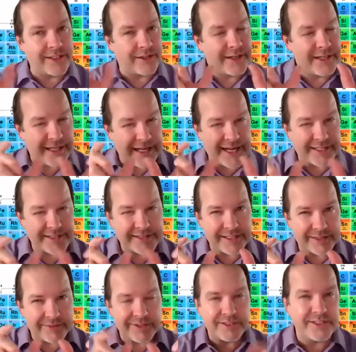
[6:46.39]
They're going to kind of
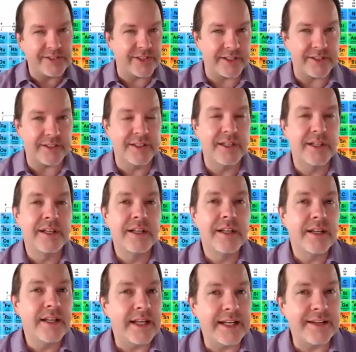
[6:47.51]
stick with each other
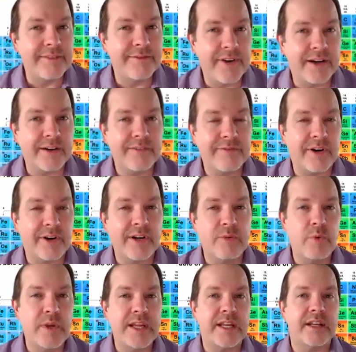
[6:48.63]
and a very, very
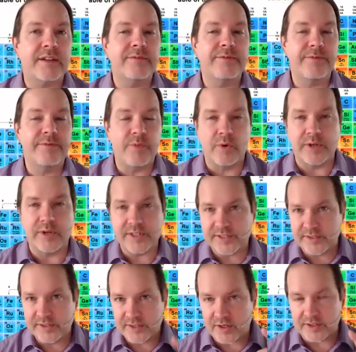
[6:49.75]
weak
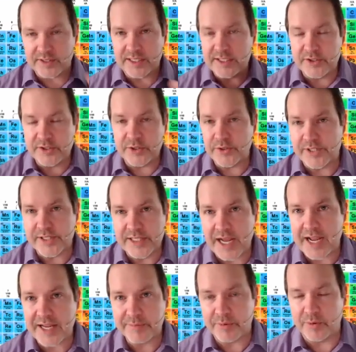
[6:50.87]
force called induced
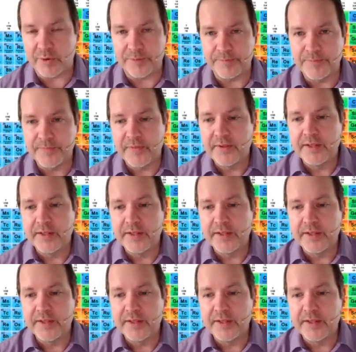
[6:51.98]
dipole.